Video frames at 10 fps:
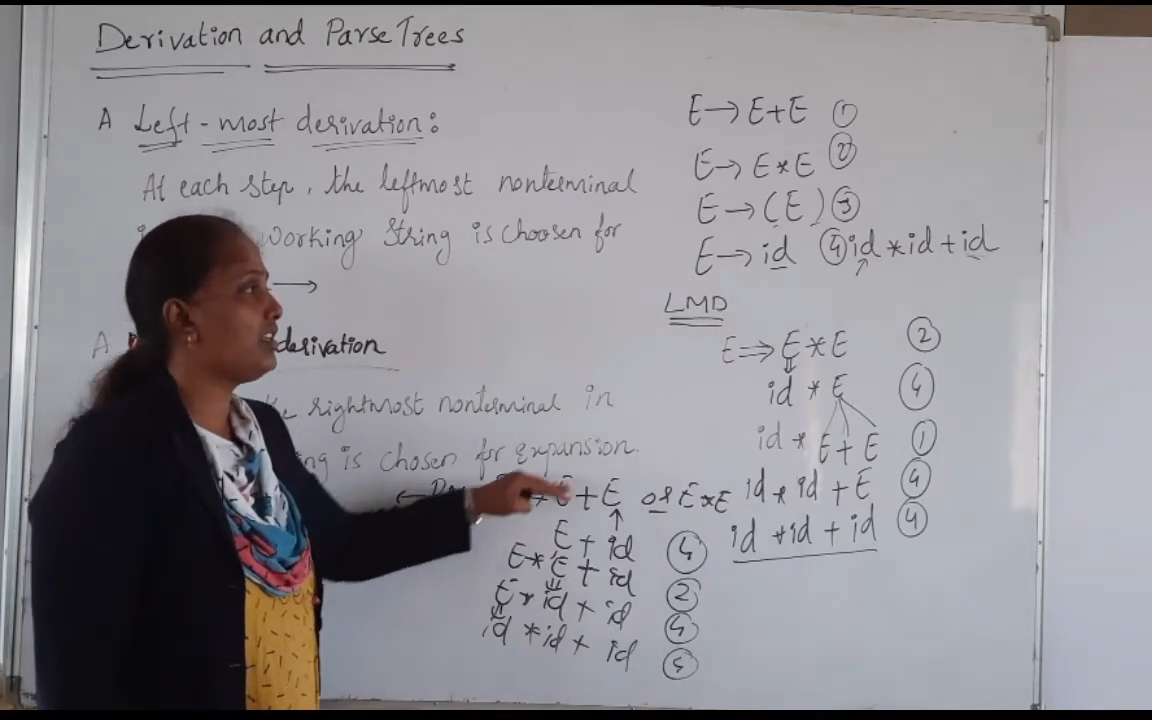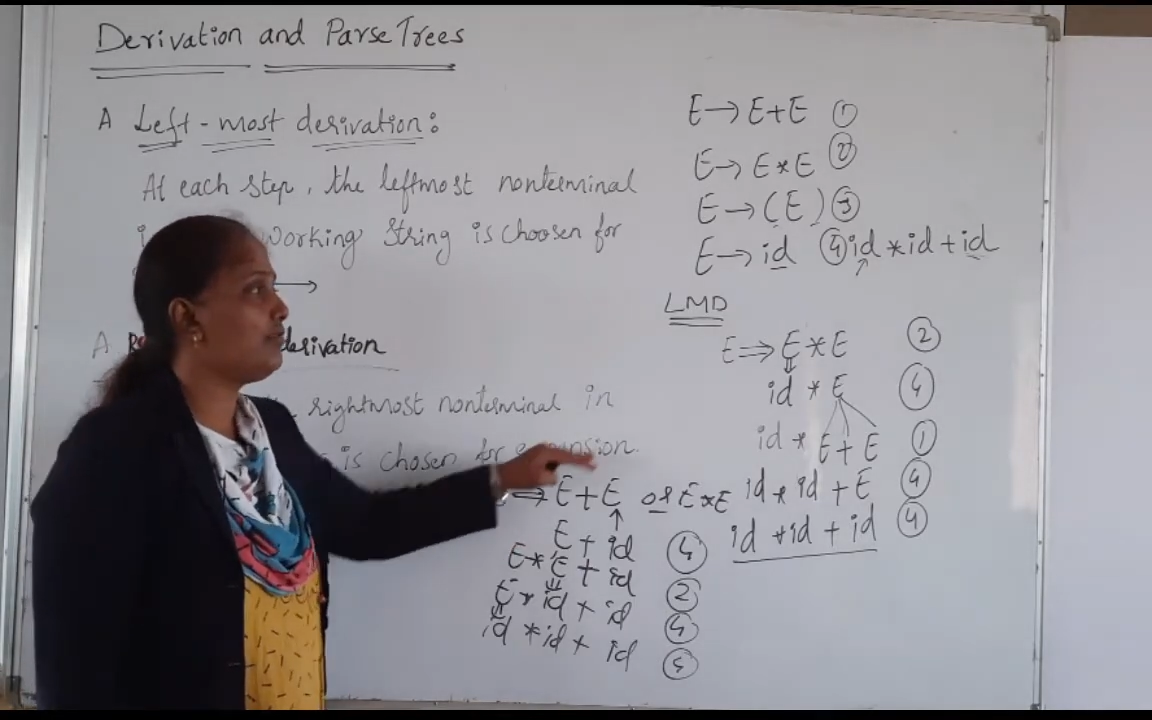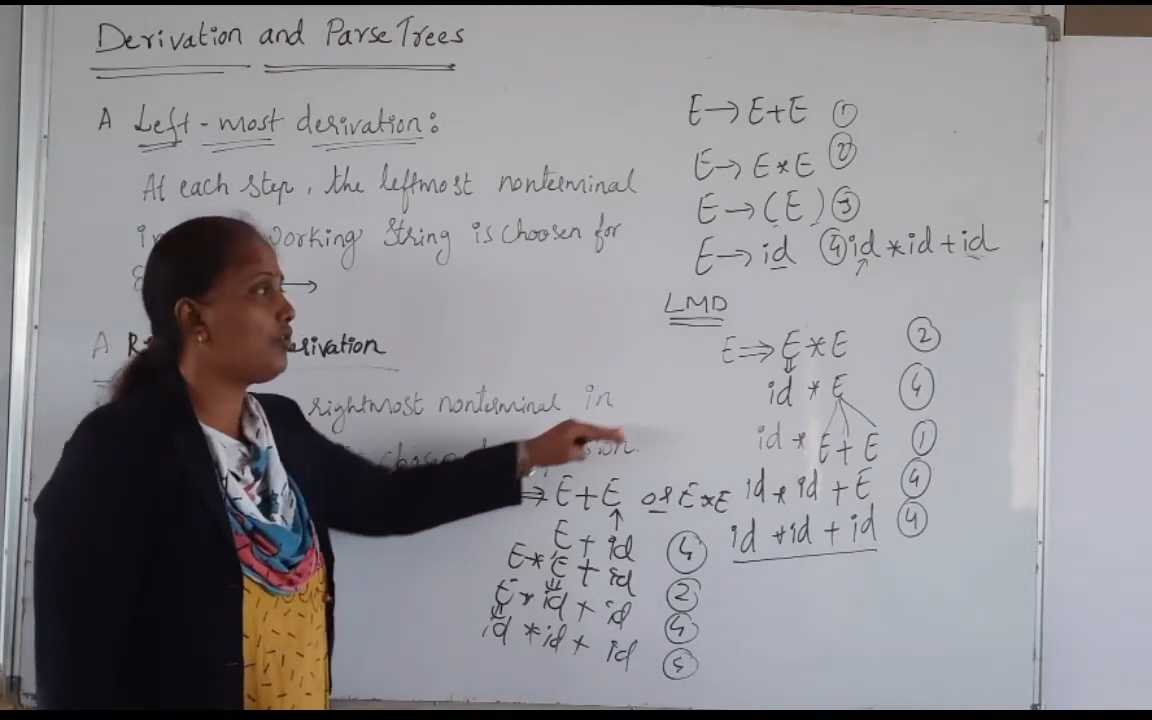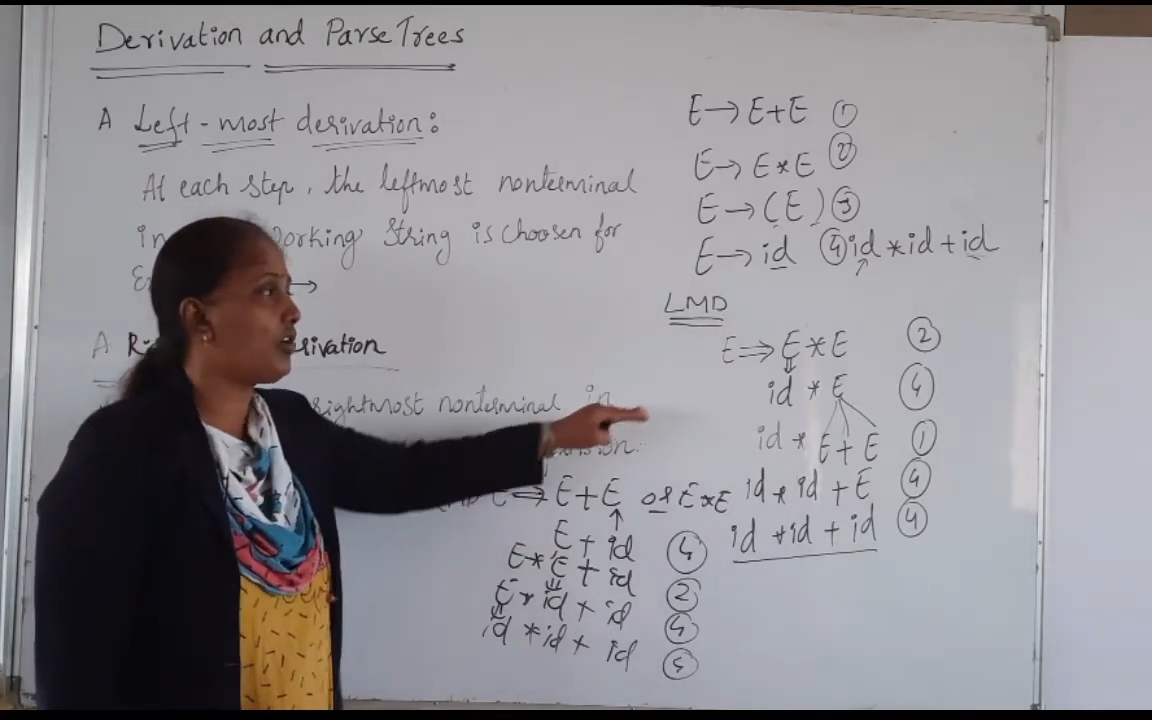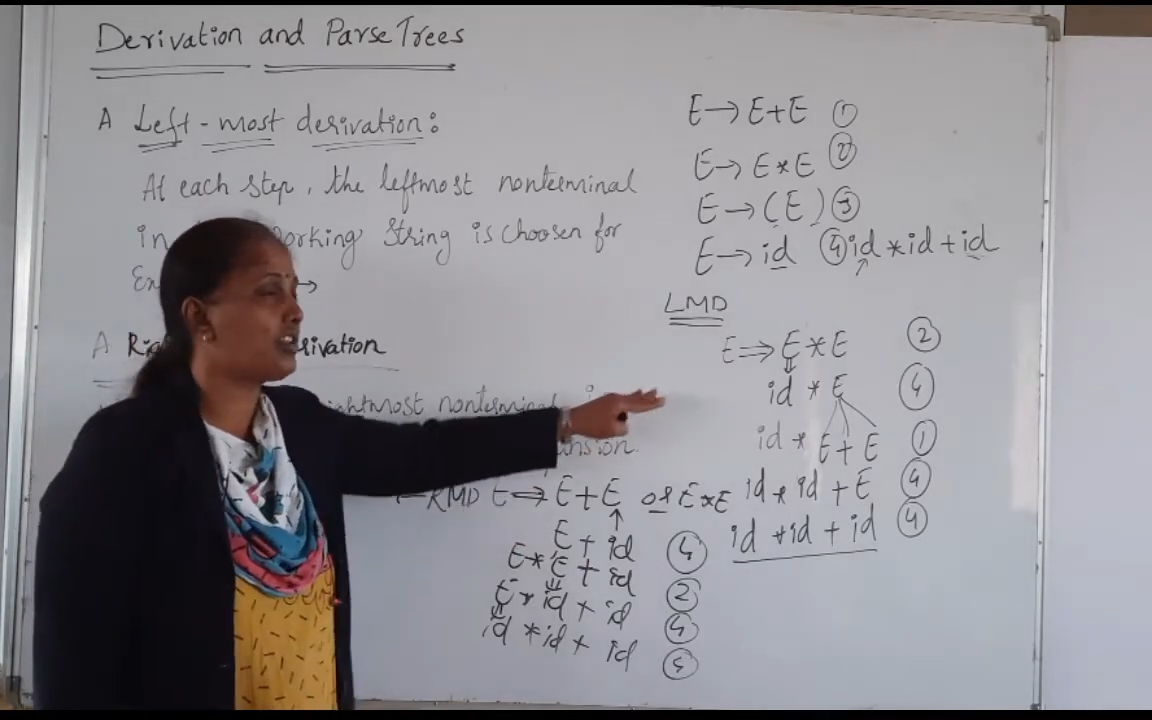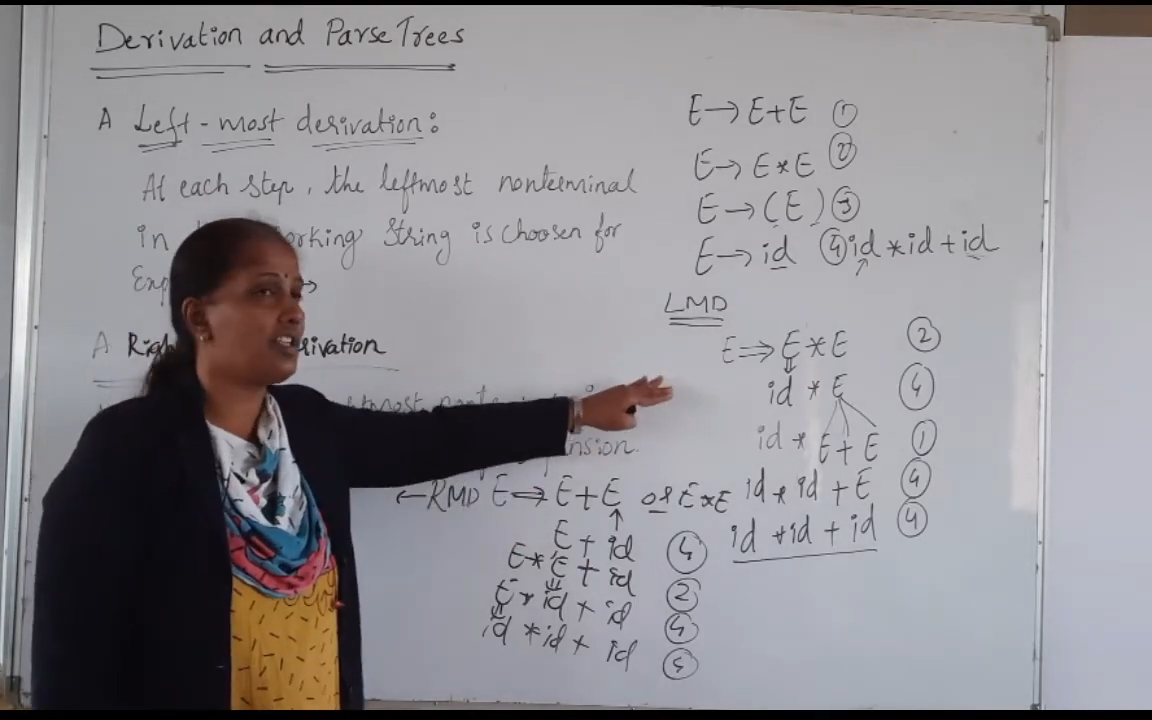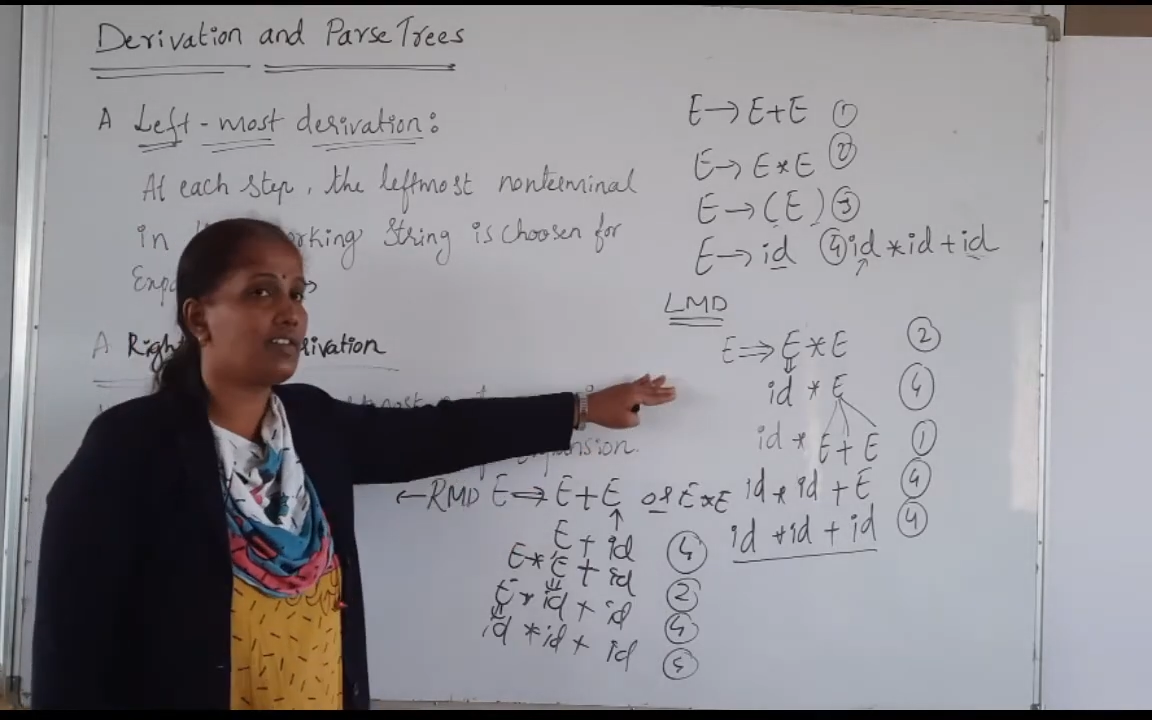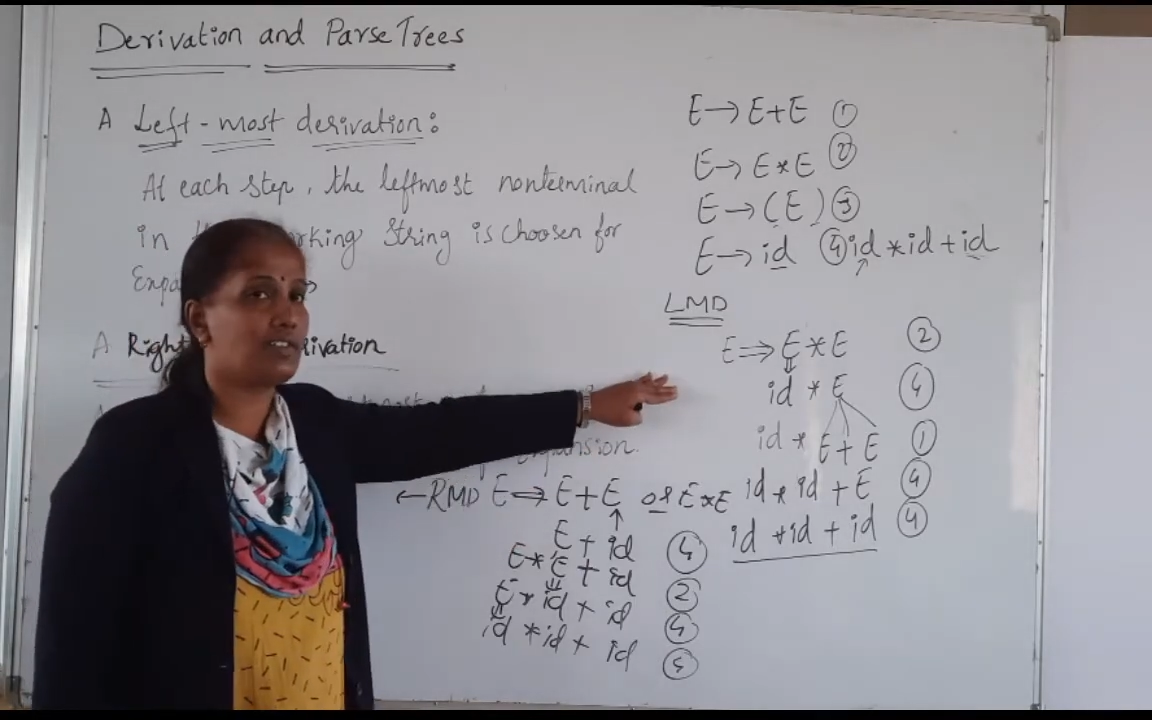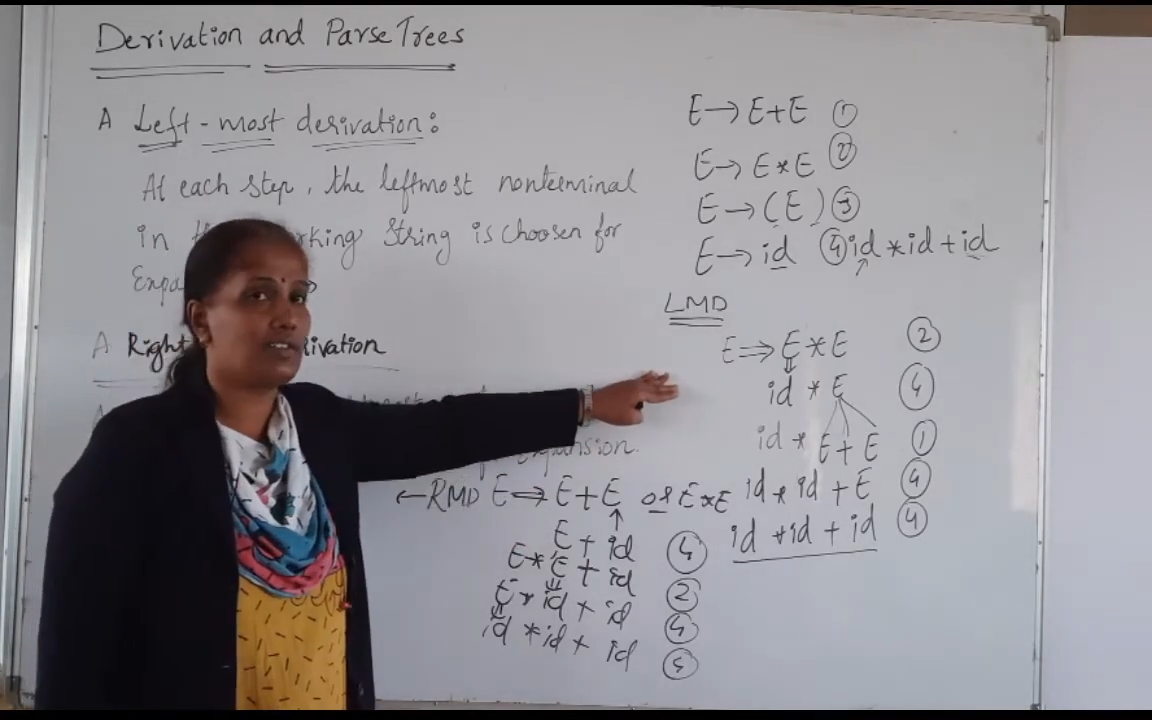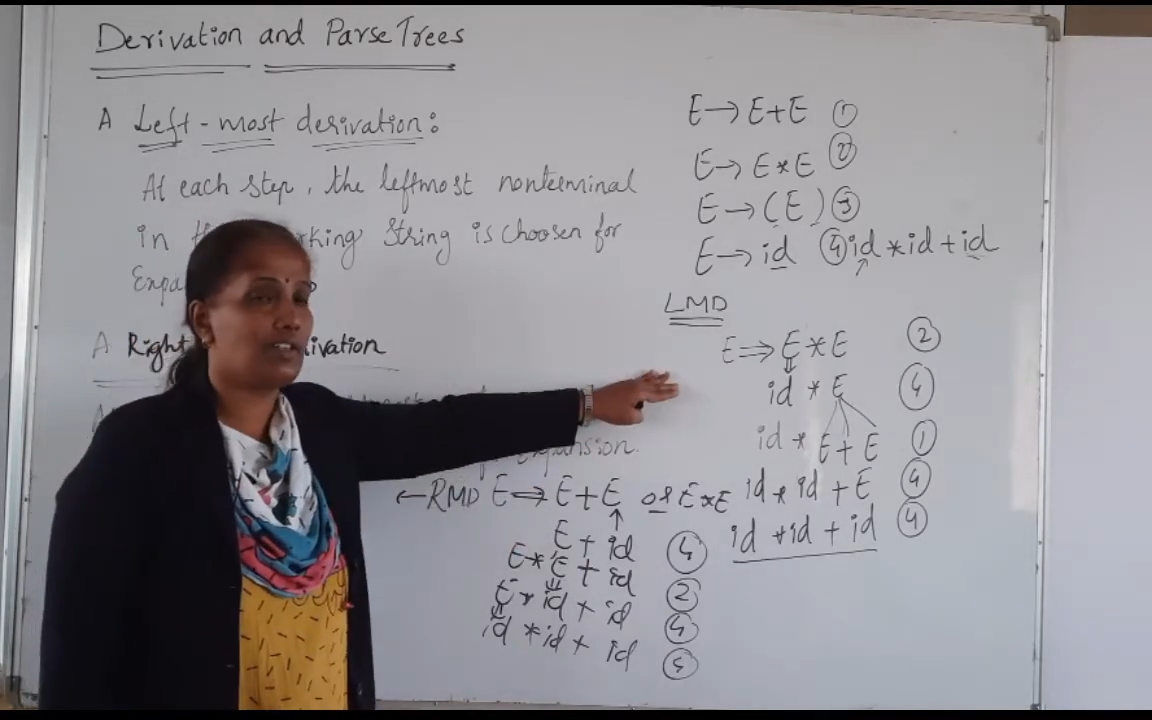tree for
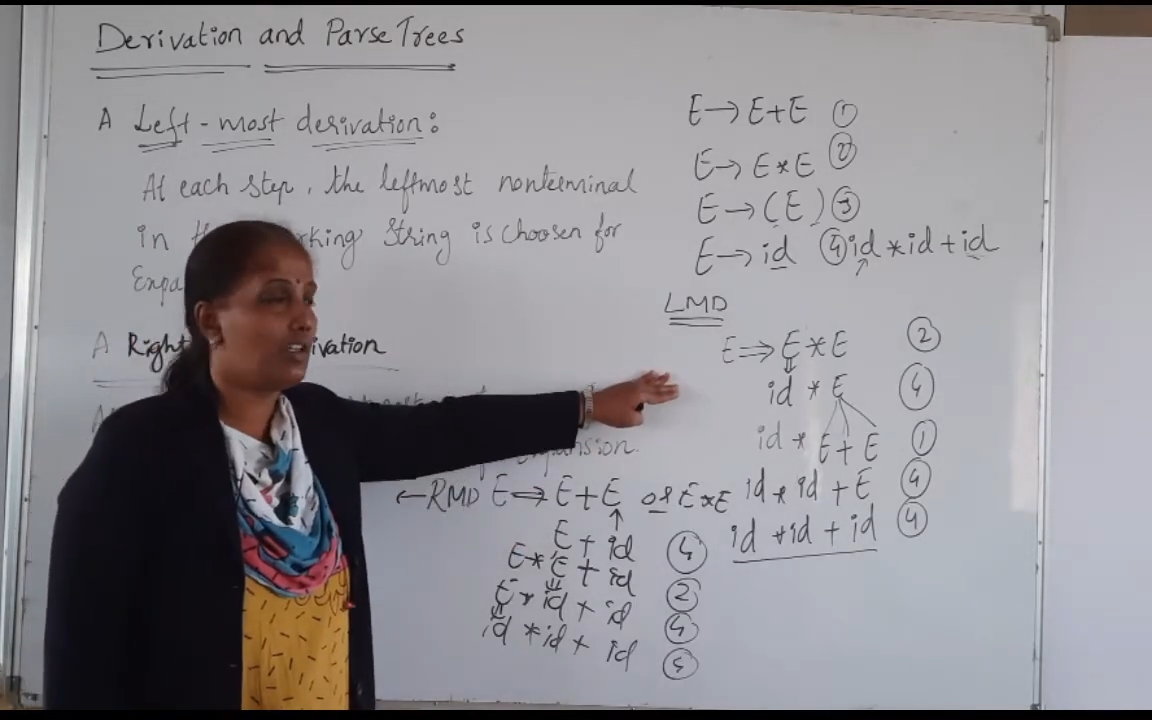this